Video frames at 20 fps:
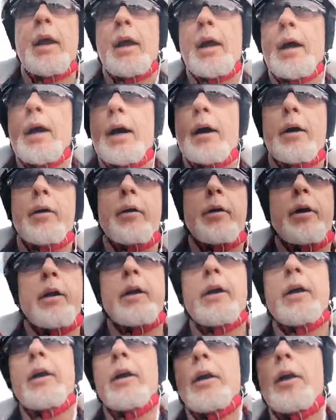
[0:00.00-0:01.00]
our
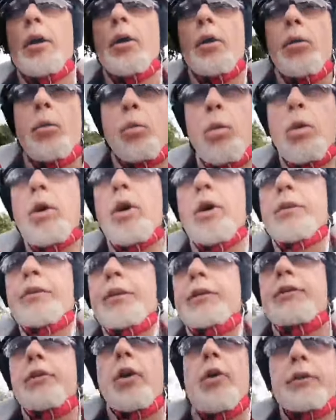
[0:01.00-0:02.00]
worth
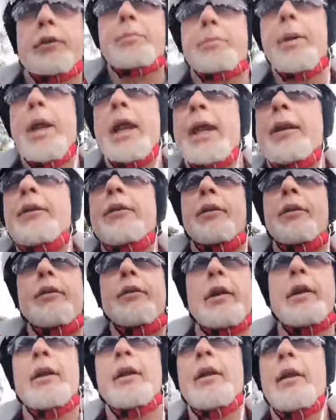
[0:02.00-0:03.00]
is not
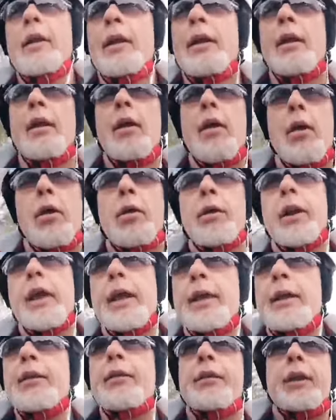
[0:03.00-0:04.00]
dependent on
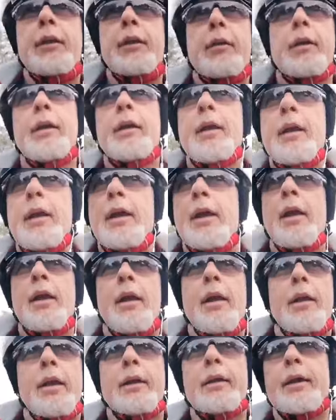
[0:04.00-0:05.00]
anything.
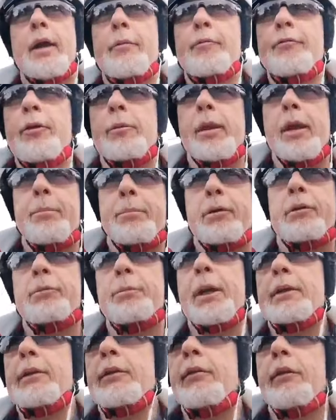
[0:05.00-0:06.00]
It comes from that
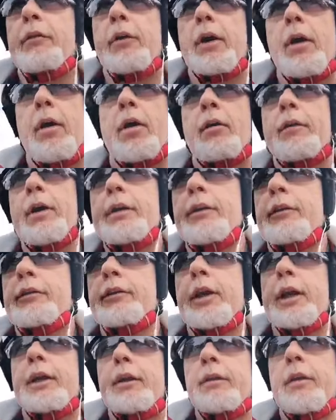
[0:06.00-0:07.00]
perspective of
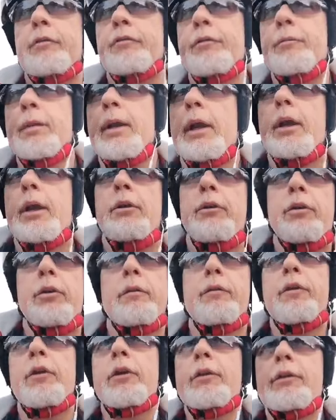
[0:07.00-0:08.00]
understanding that
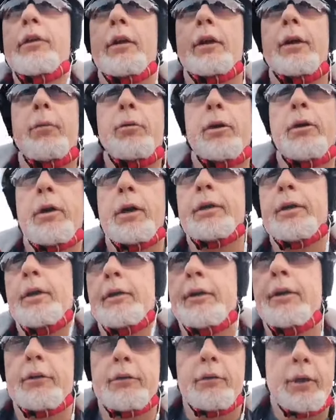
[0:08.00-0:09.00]
universally we are
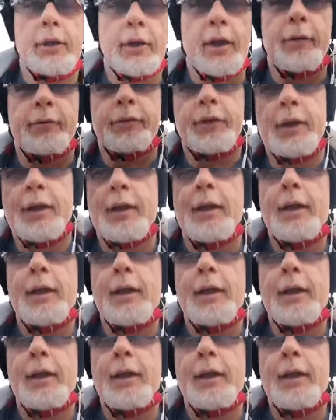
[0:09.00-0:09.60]
unconditionally loved,